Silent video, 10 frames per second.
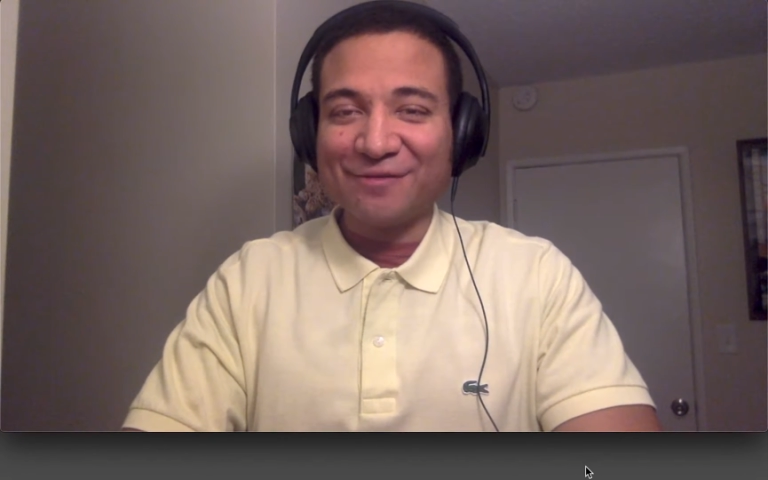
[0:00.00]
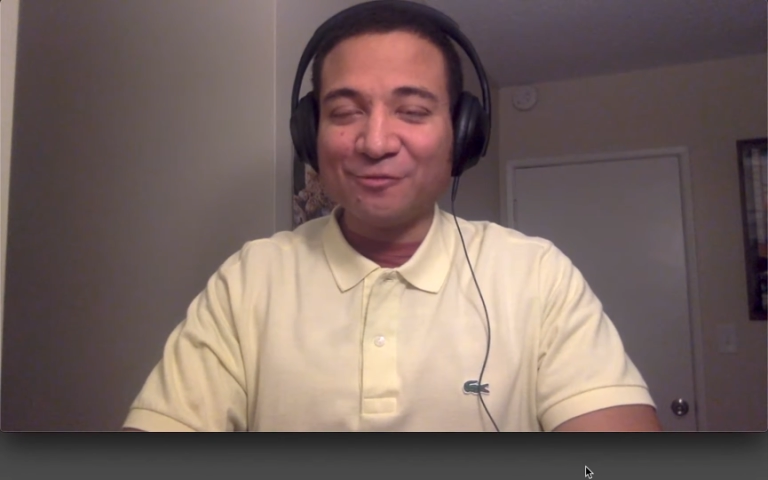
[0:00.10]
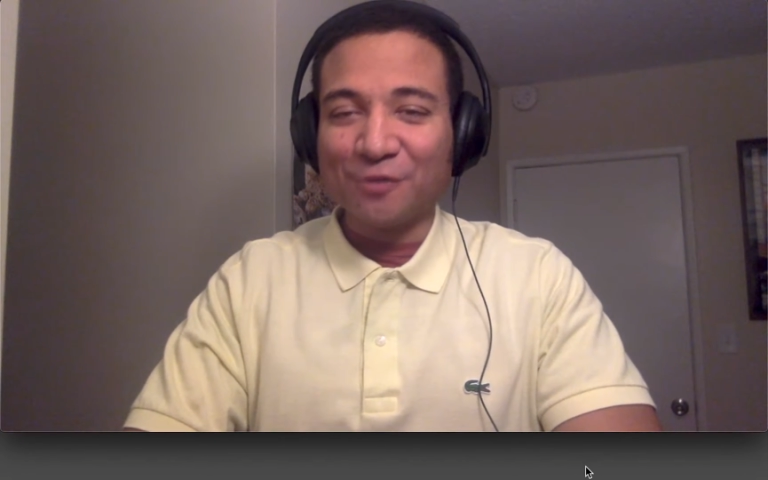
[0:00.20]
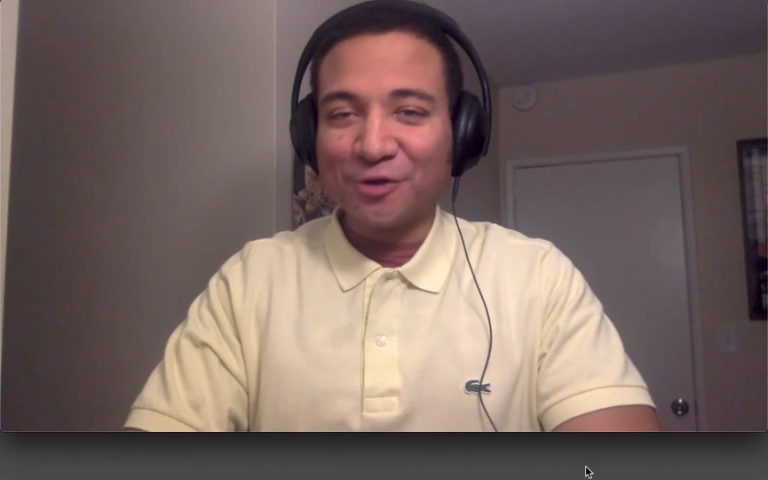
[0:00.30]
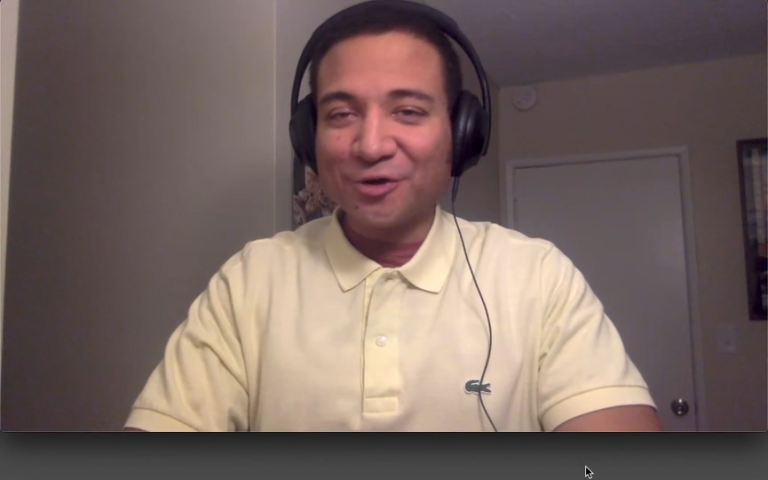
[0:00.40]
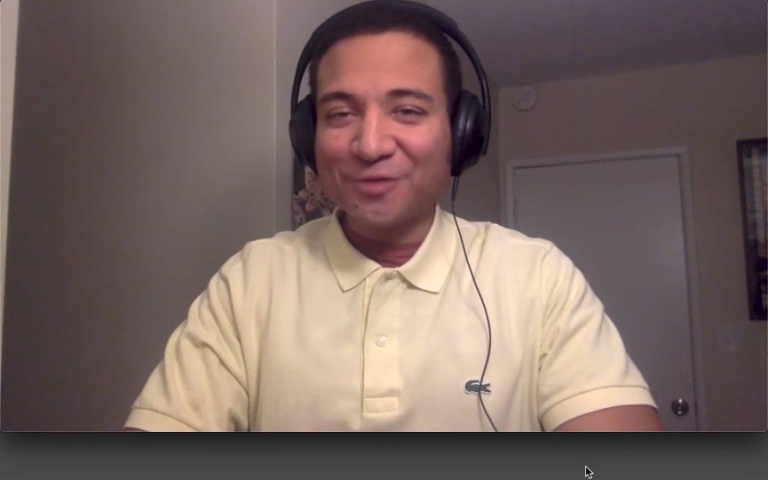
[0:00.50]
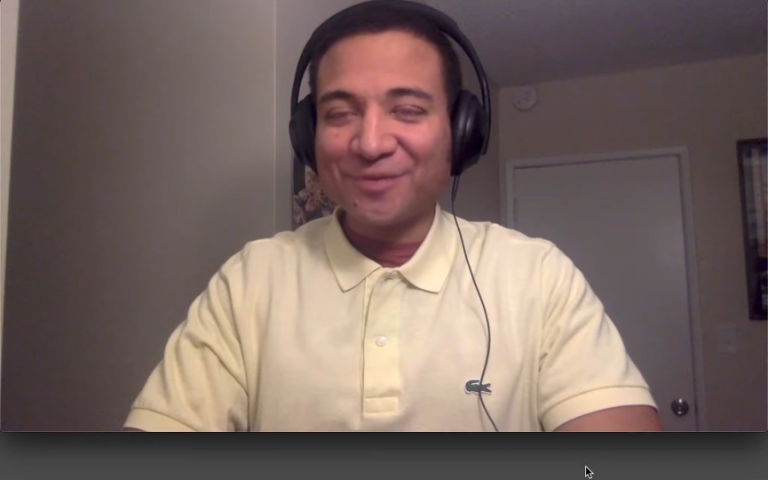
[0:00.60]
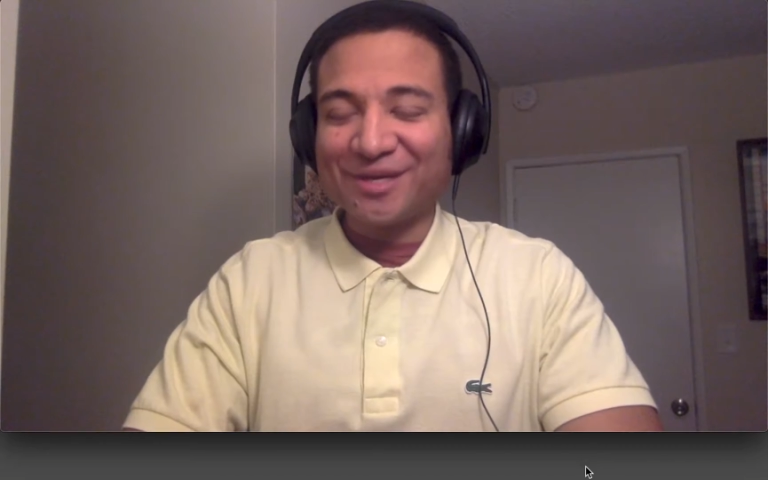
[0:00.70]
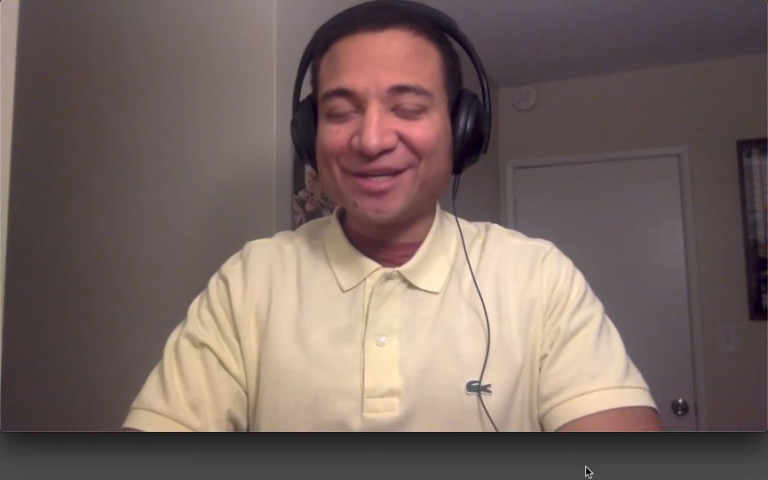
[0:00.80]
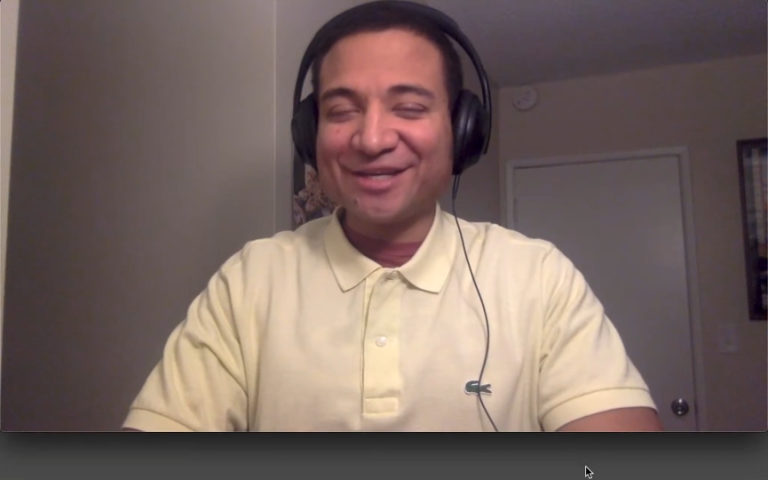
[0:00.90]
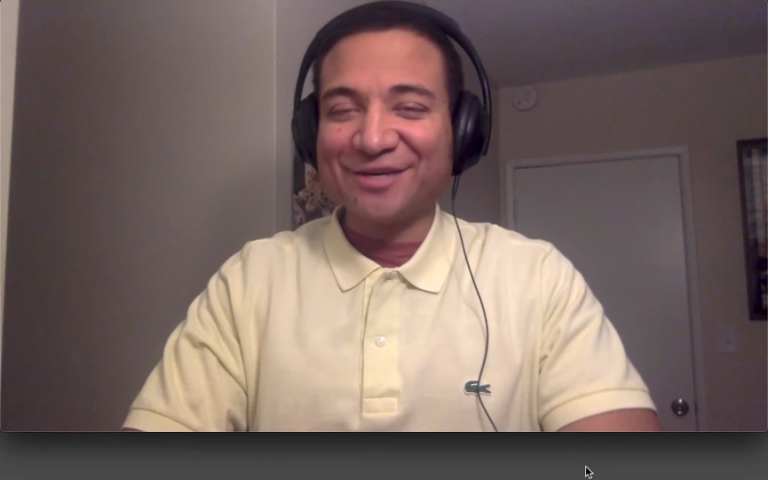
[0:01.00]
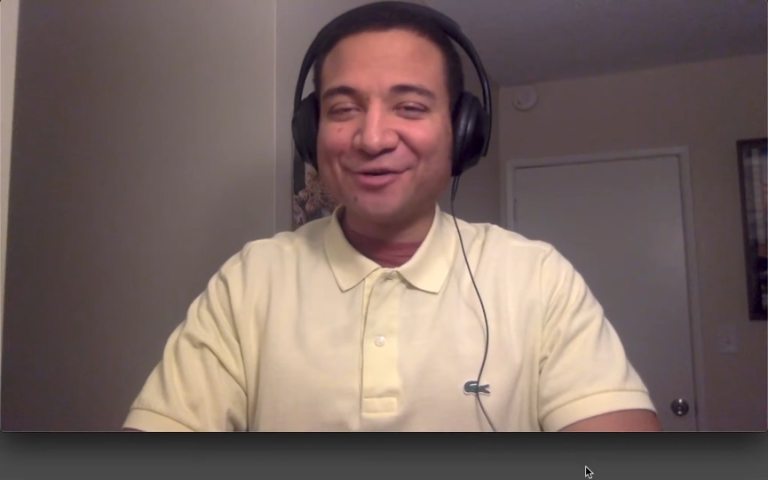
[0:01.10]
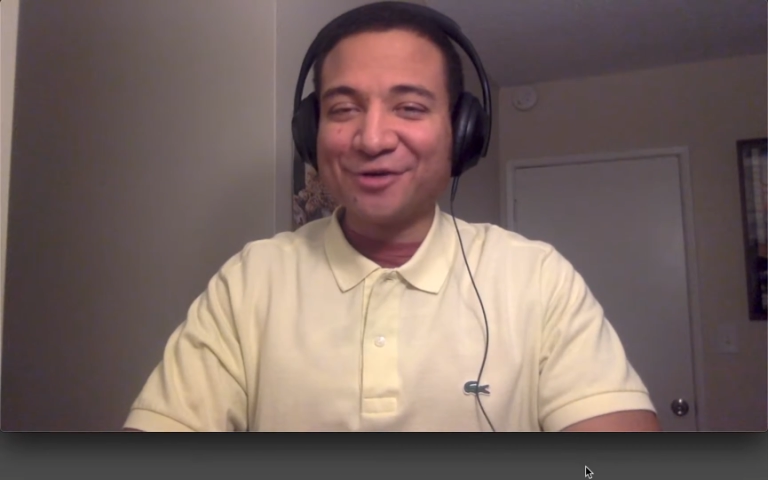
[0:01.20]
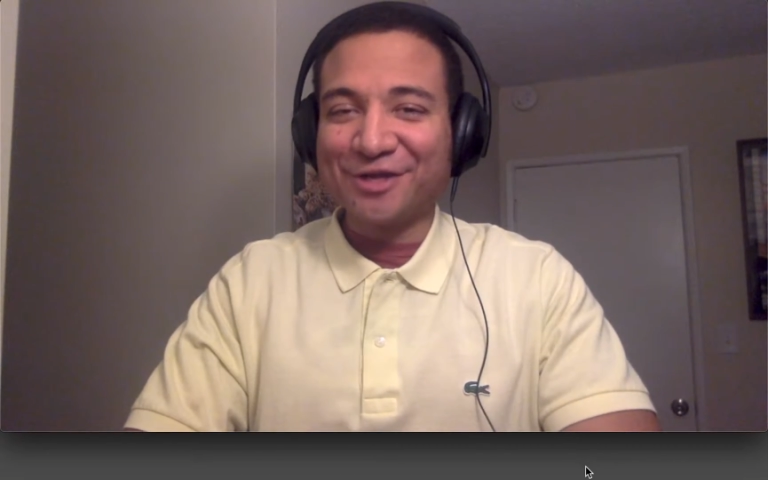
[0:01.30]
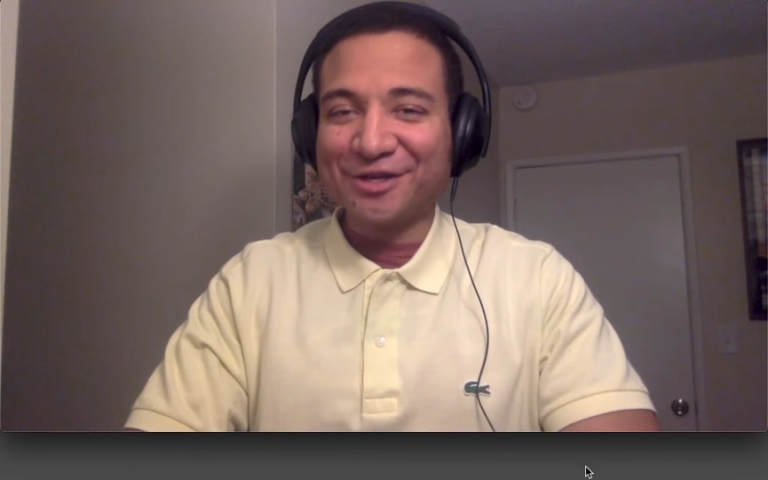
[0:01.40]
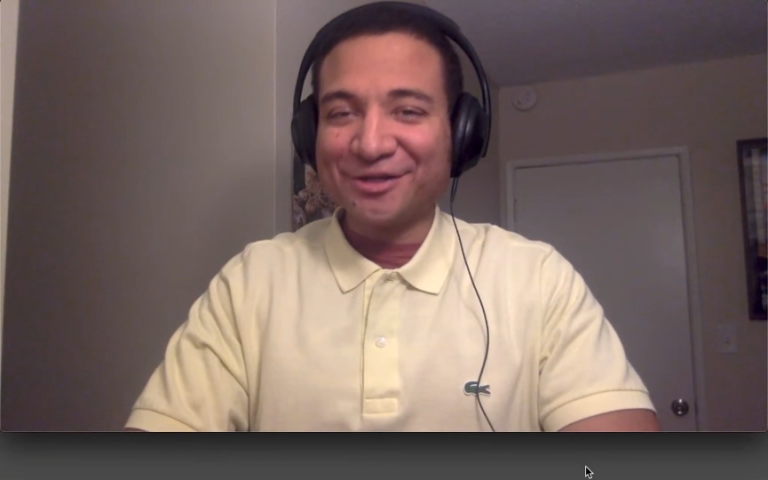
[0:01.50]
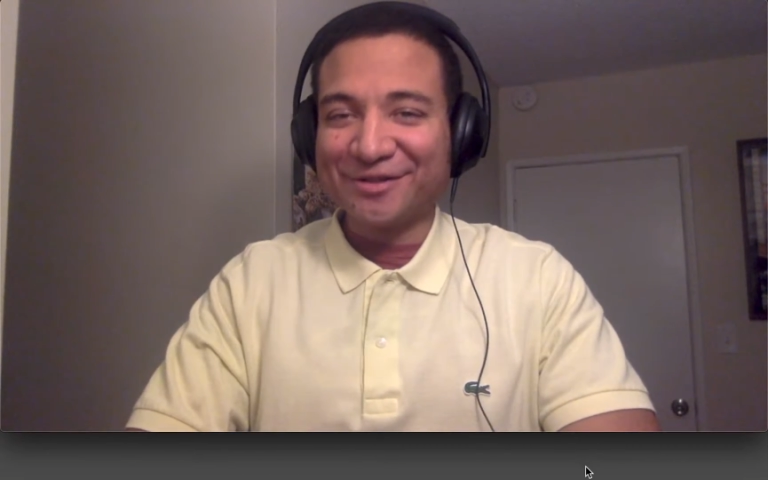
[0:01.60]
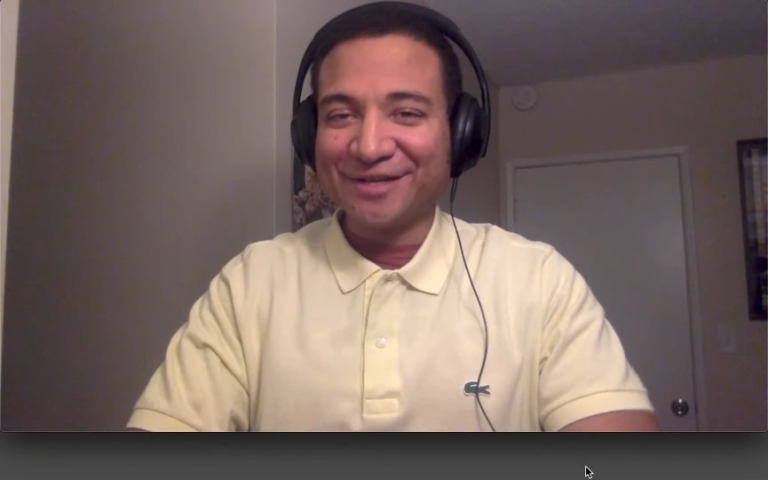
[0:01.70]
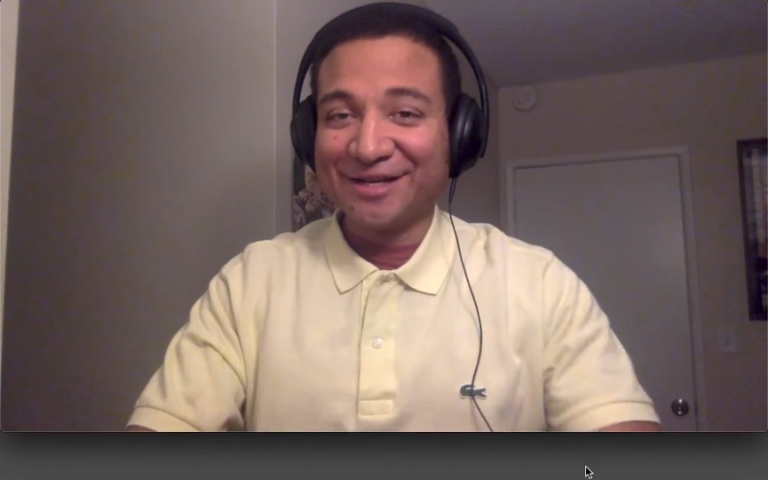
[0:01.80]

warm and cordial